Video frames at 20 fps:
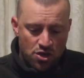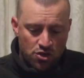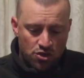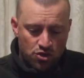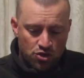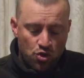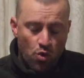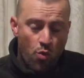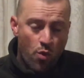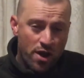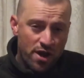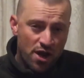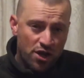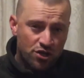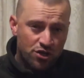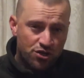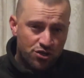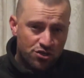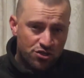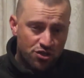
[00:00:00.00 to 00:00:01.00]
So when
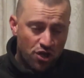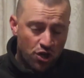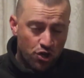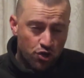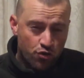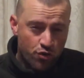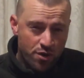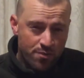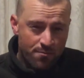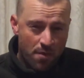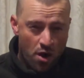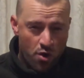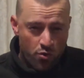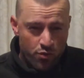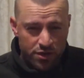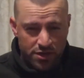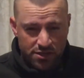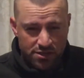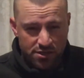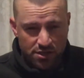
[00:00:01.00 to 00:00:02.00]
I started doing my
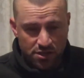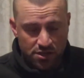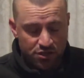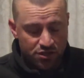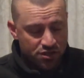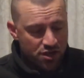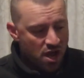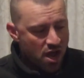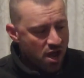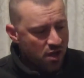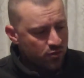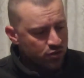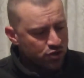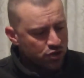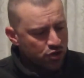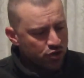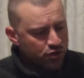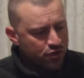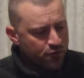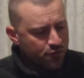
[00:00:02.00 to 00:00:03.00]
research, I was
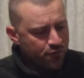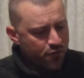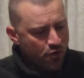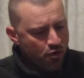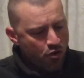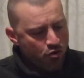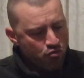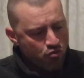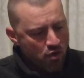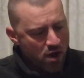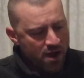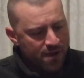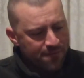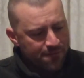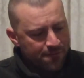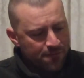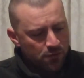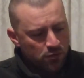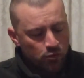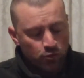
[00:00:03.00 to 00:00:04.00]
looking for a
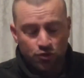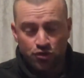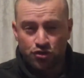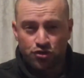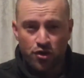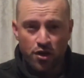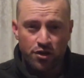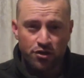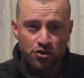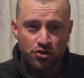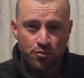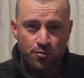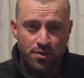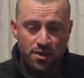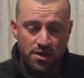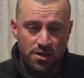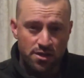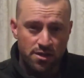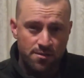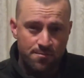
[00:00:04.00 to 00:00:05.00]
rifle which is going to
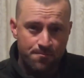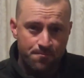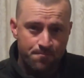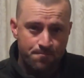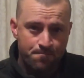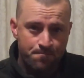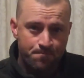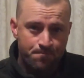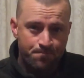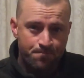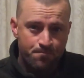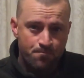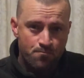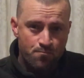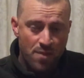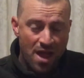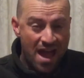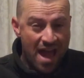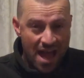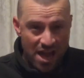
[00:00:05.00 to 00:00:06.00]
be
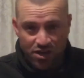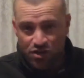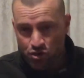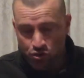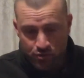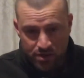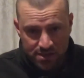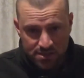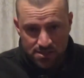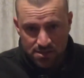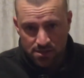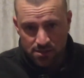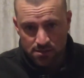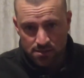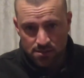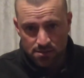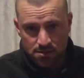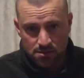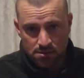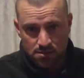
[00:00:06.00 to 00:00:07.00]
accurate,
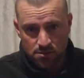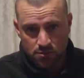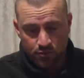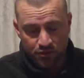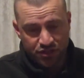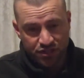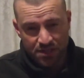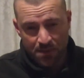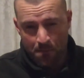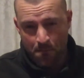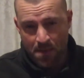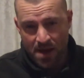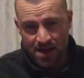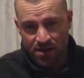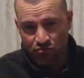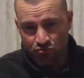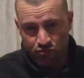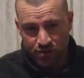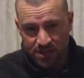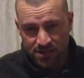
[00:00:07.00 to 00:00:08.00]
which is the
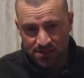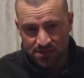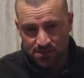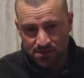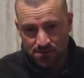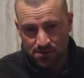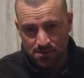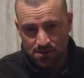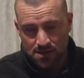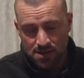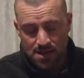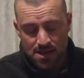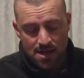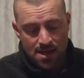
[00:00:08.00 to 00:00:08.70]
main reason,